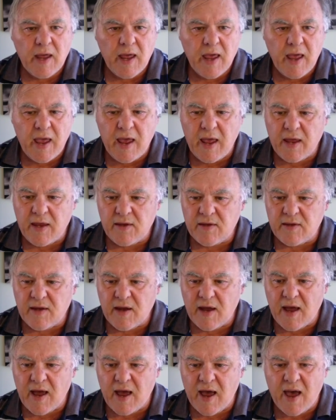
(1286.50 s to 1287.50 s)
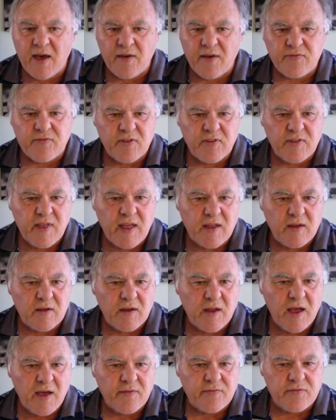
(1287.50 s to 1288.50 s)
And after
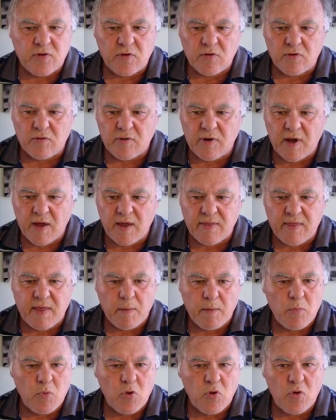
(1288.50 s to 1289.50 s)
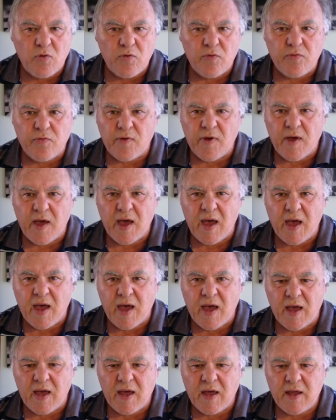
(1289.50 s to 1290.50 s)
that move,
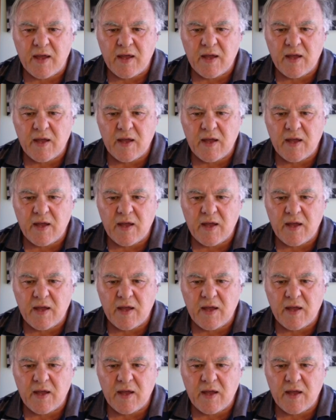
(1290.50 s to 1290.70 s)
I